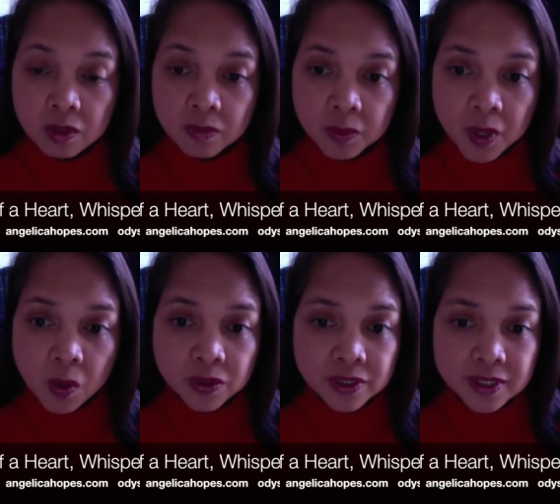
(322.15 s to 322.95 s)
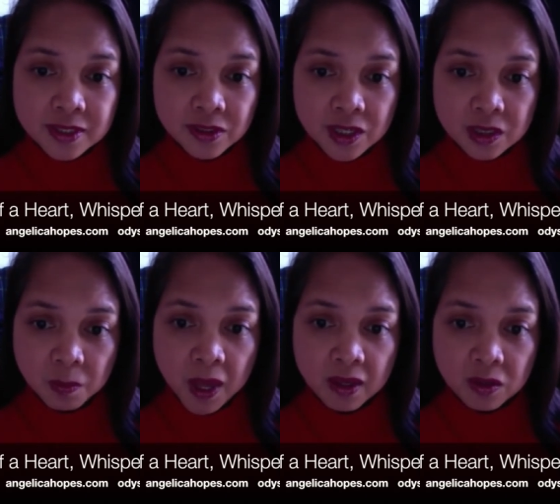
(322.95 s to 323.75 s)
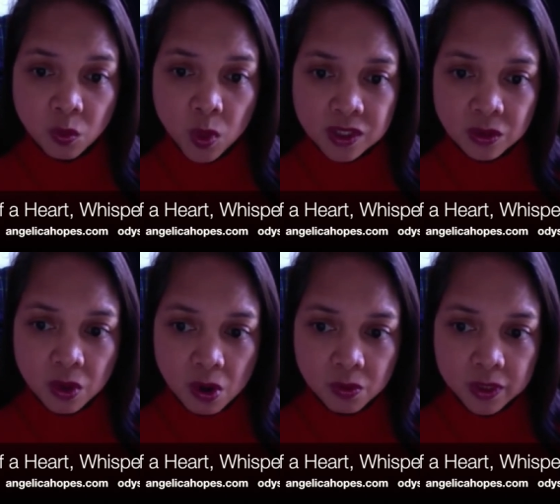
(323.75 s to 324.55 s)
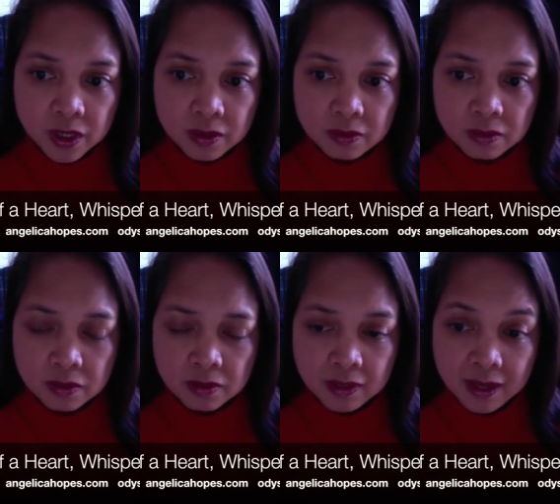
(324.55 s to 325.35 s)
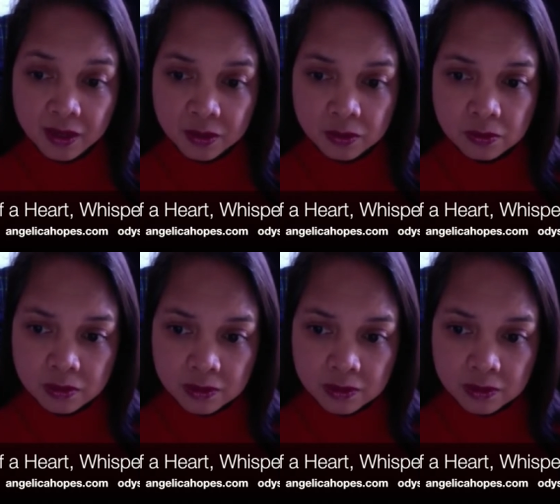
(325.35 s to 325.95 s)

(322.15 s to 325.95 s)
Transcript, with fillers: but my older sister in Japan wants to talk with you. Hello?